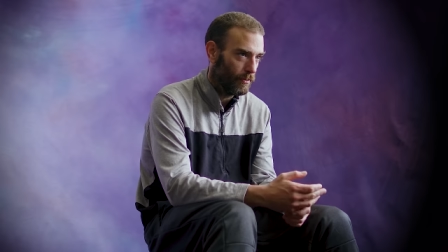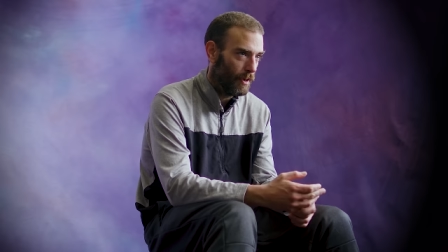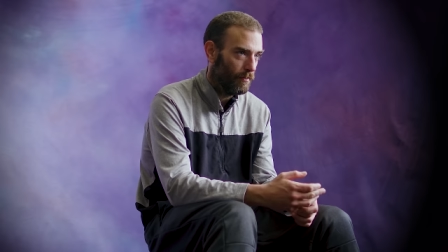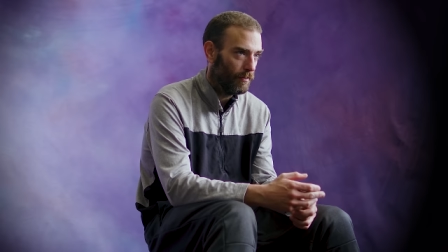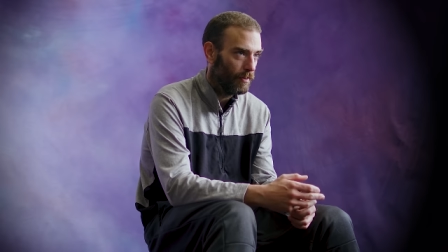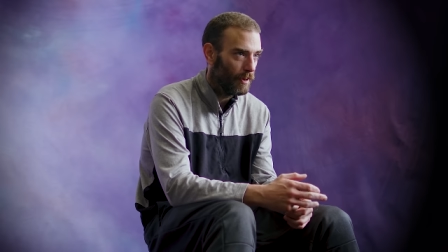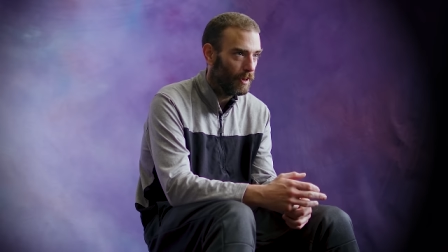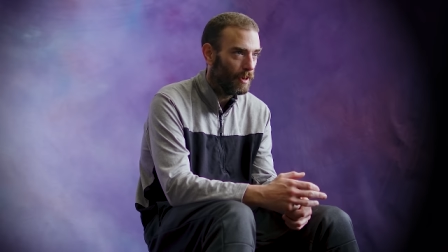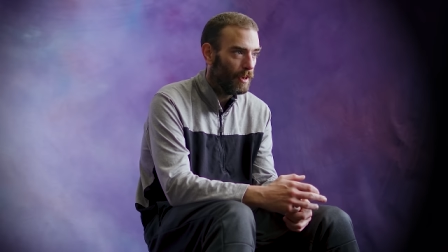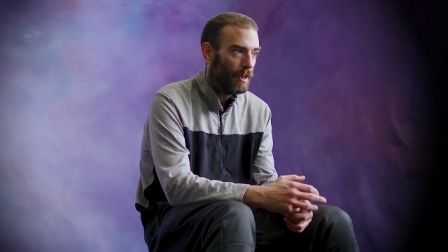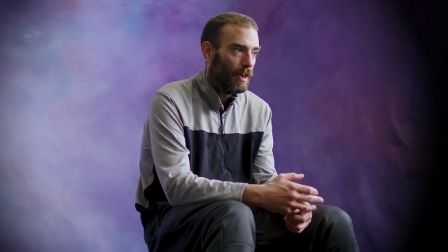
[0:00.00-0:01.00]
life,
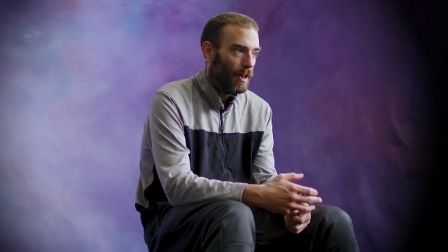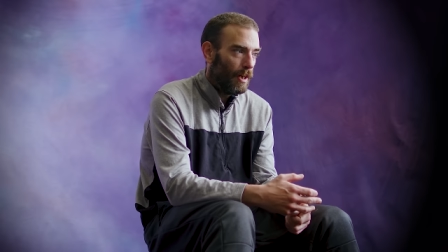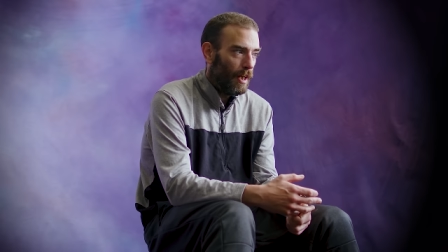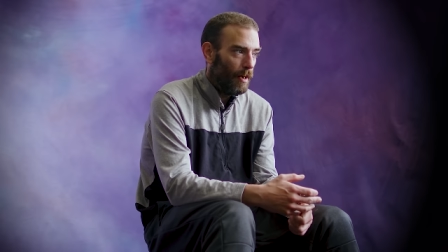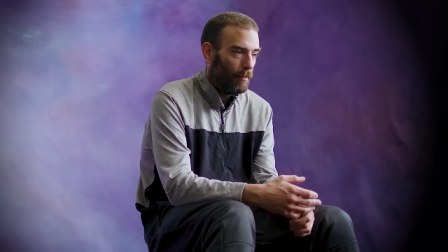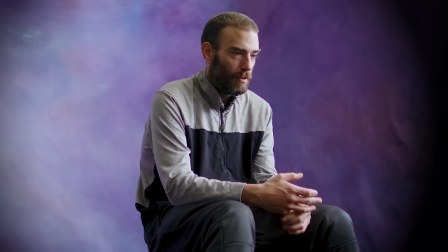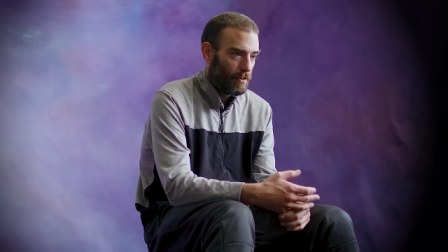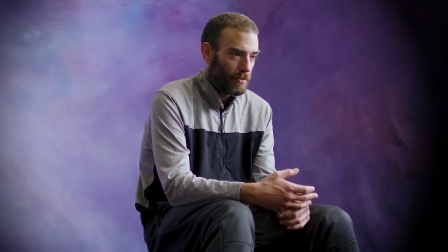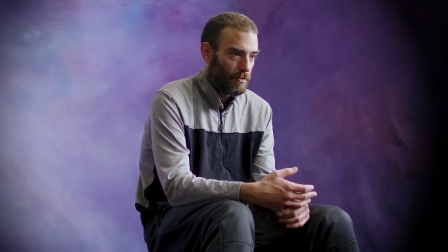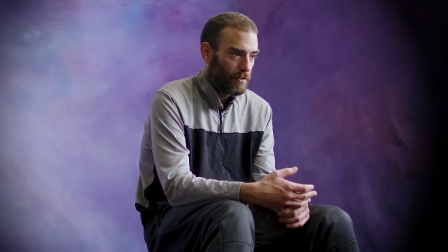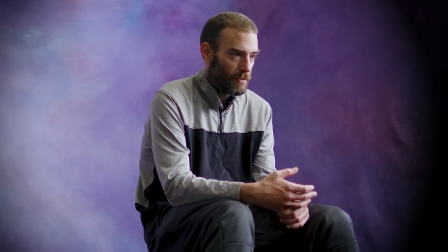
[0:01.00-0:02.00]
it
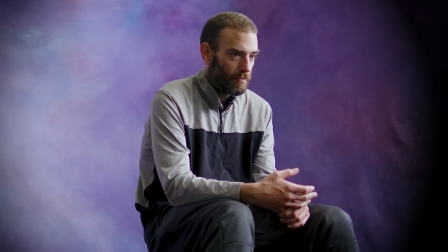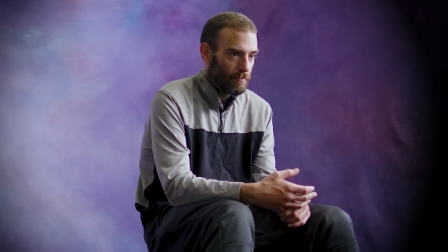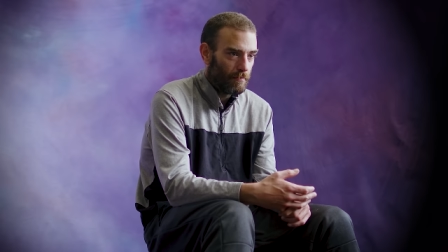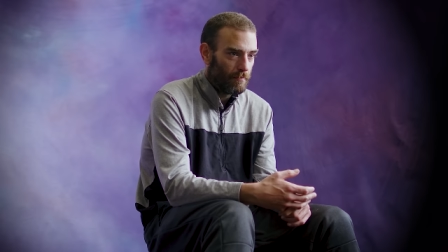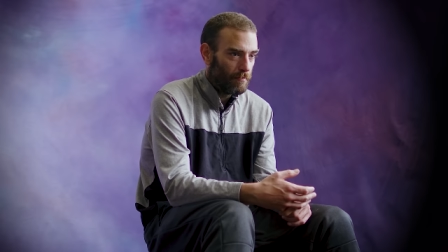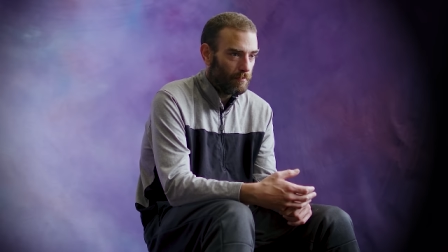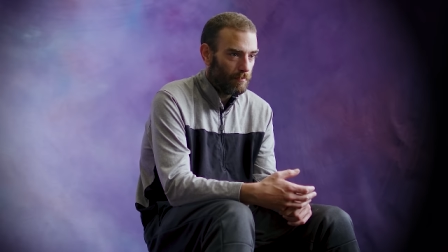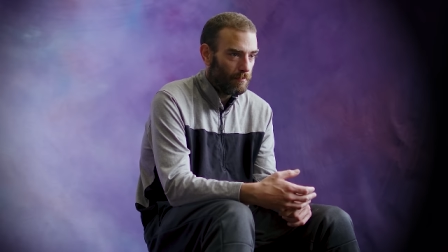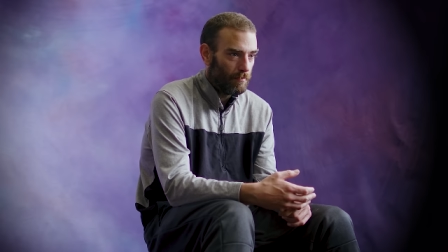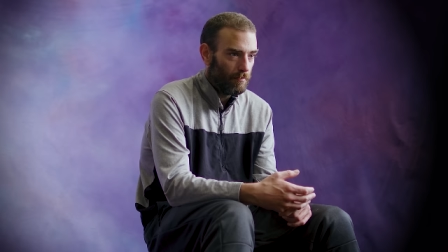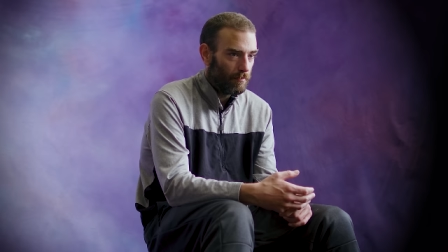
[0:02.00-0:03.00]
was just
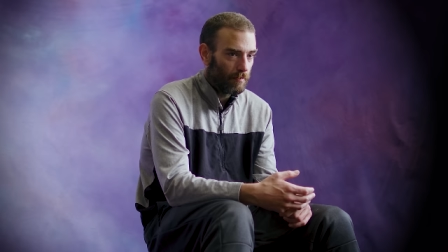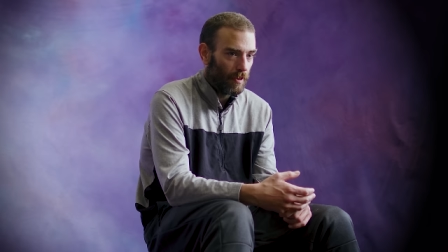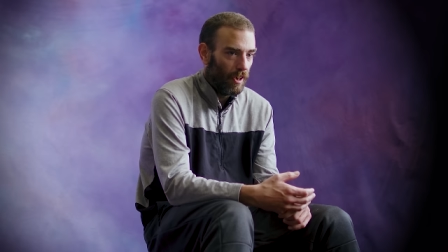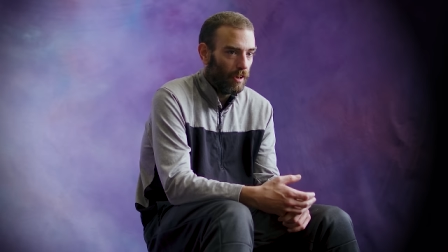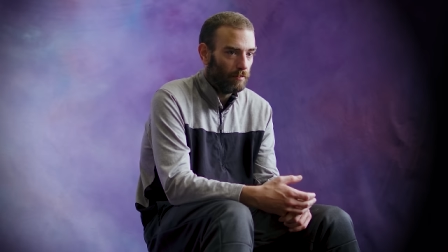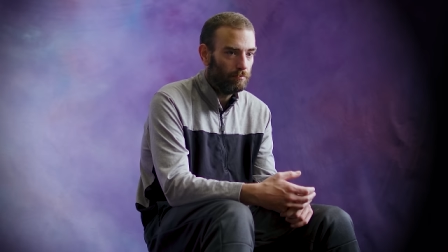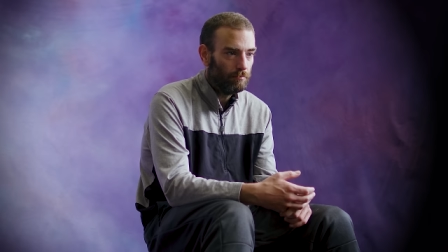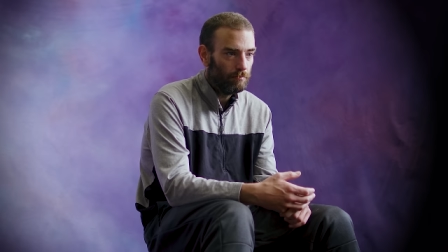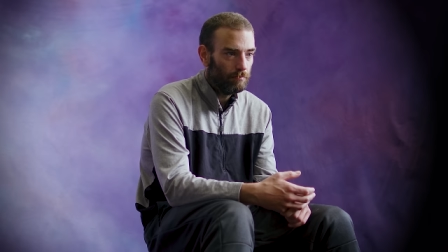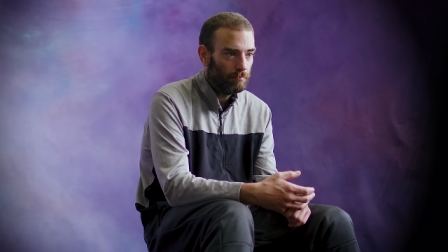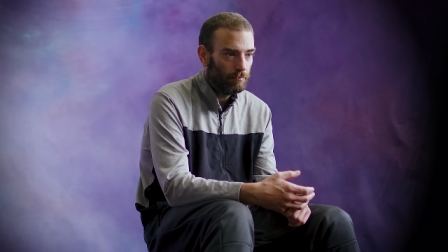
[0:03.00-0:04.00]
gone.
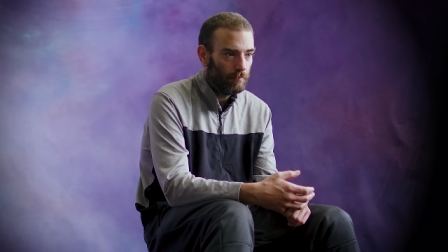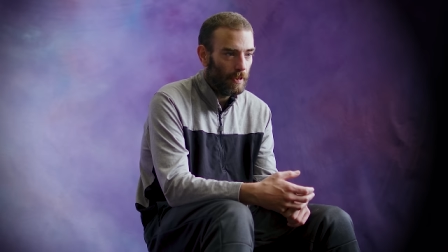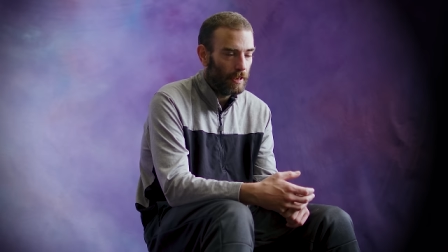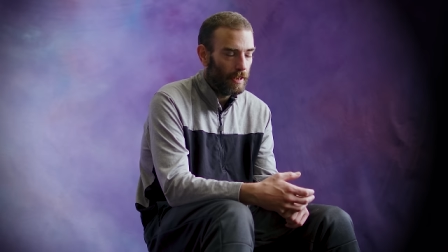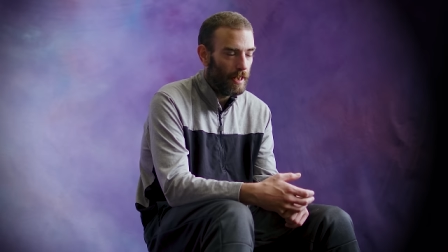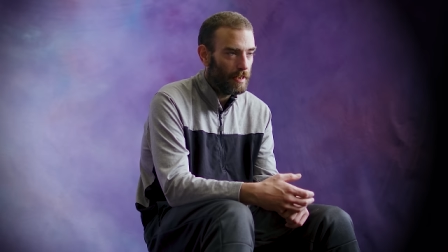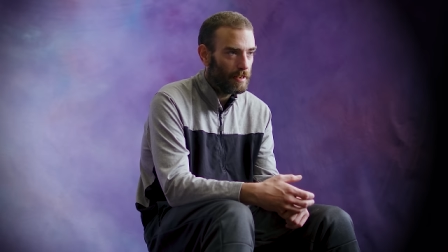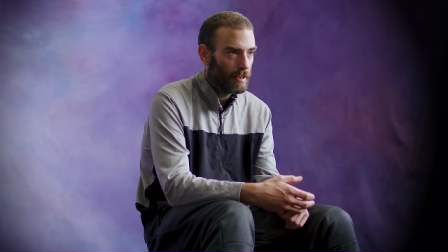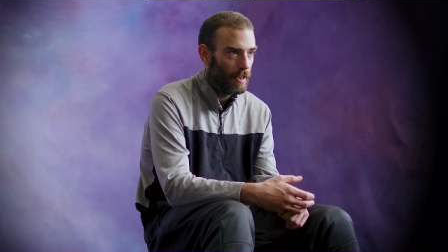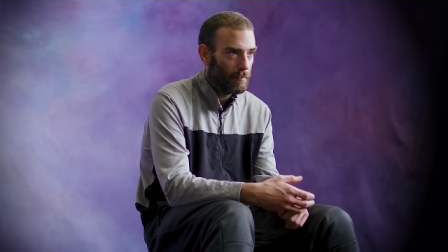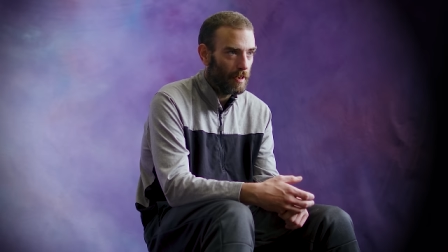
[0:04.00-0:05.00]
And
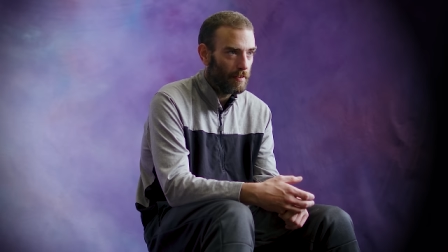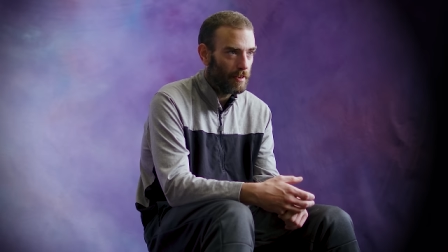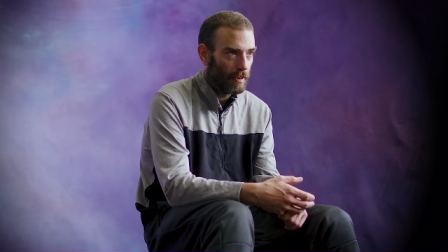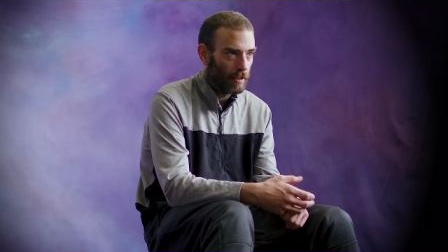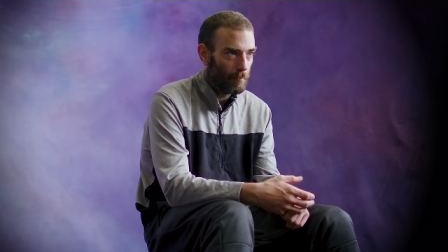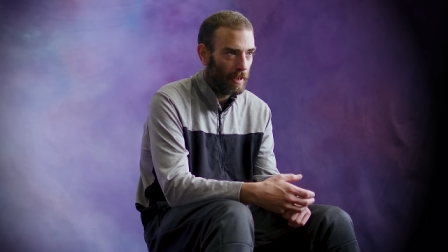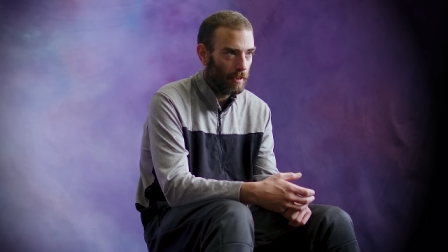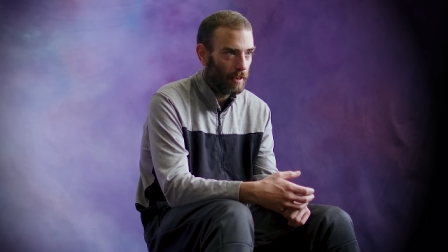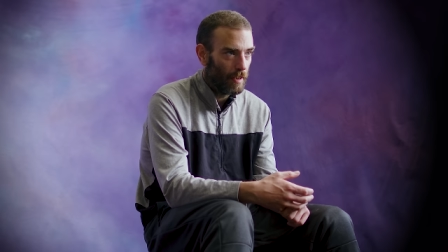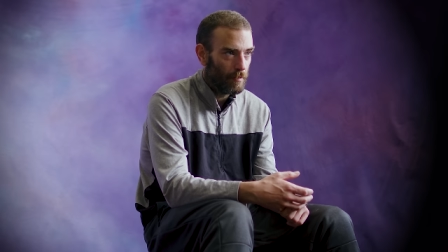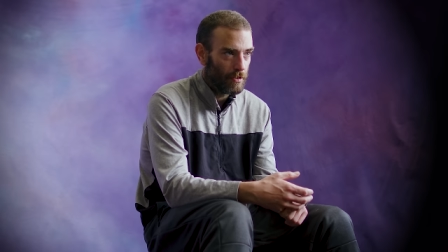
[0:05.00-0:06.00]
anytime that I'd think about
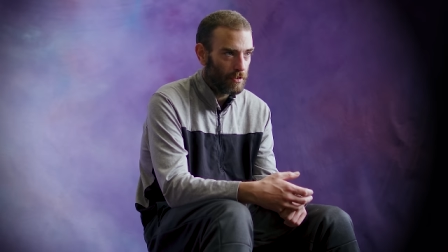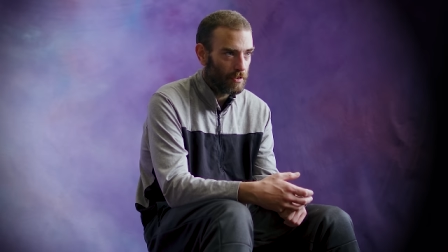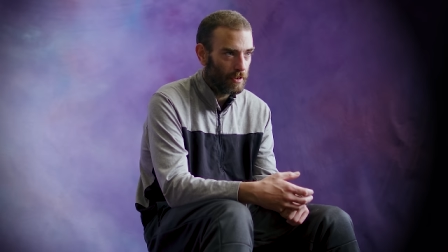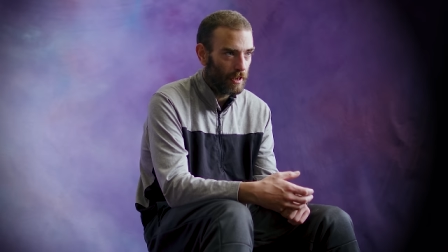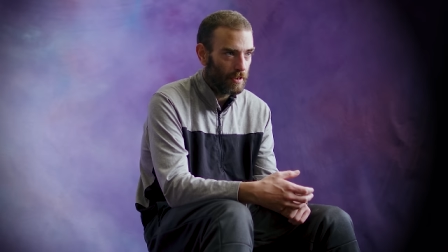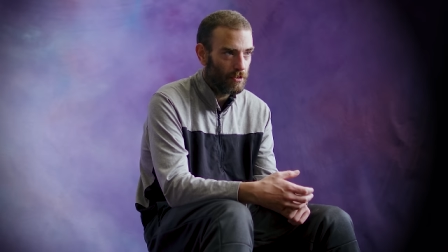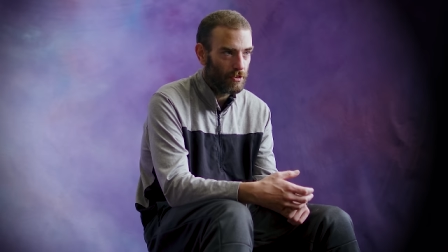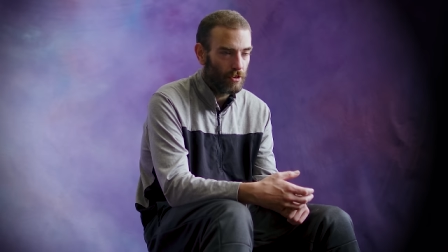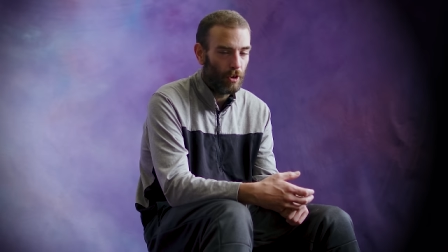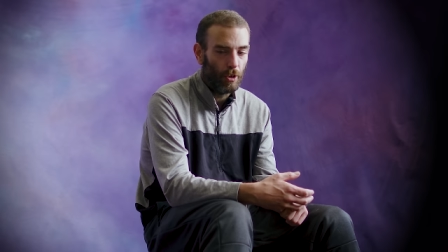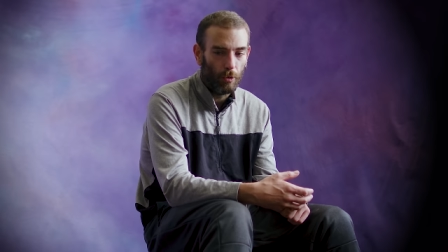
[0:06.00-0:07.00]
it, I would just get
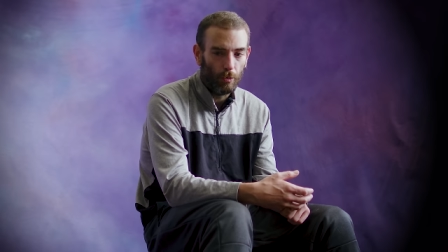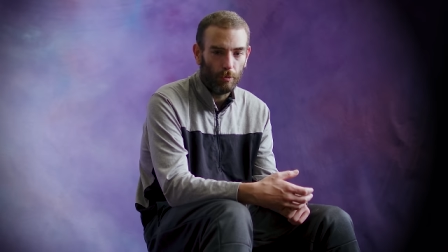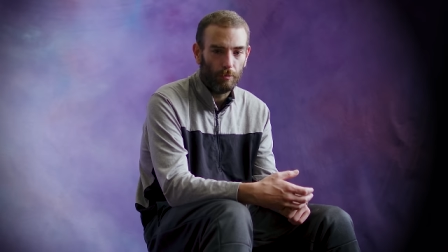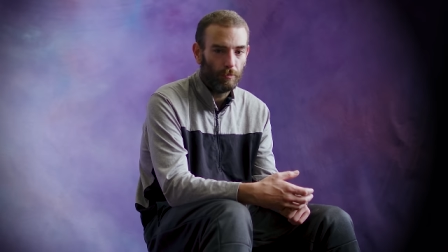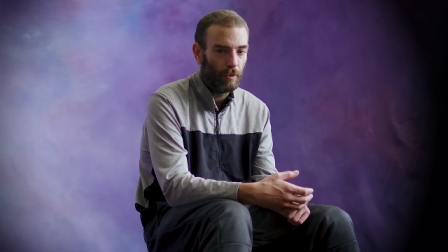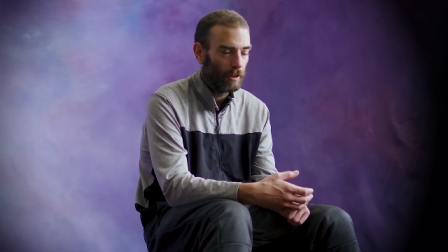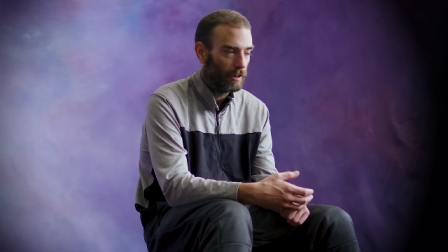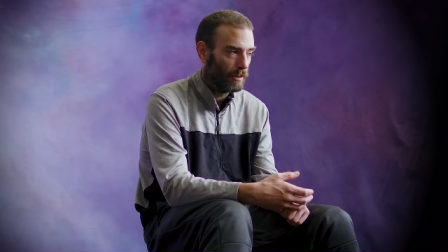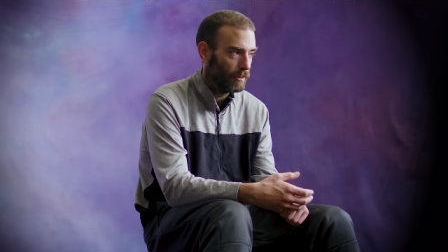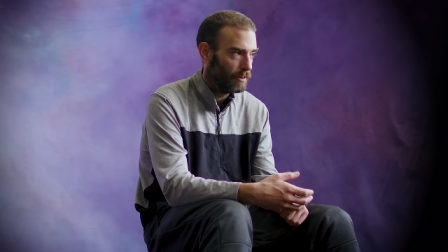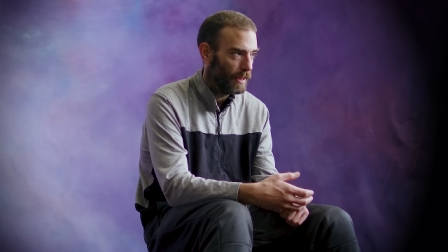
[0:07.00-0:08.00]
so
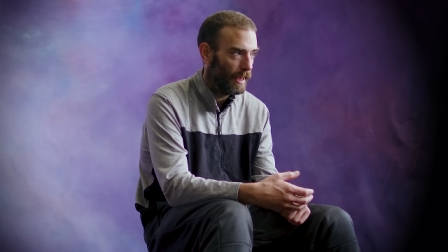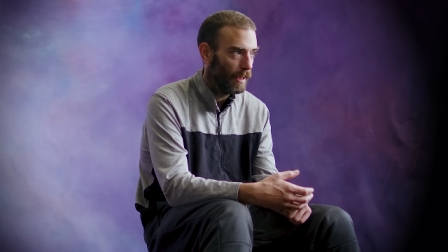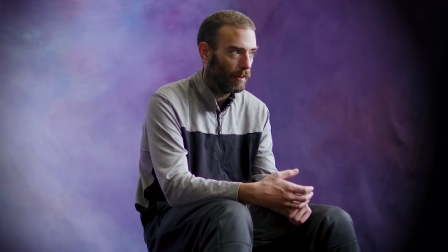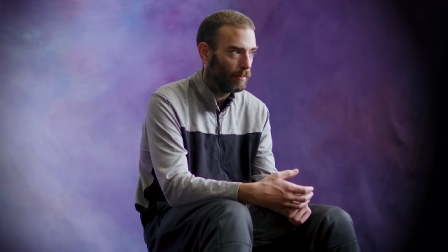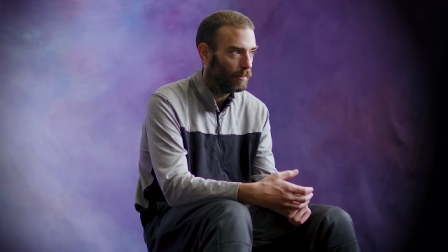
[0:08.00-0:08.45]
fucking down.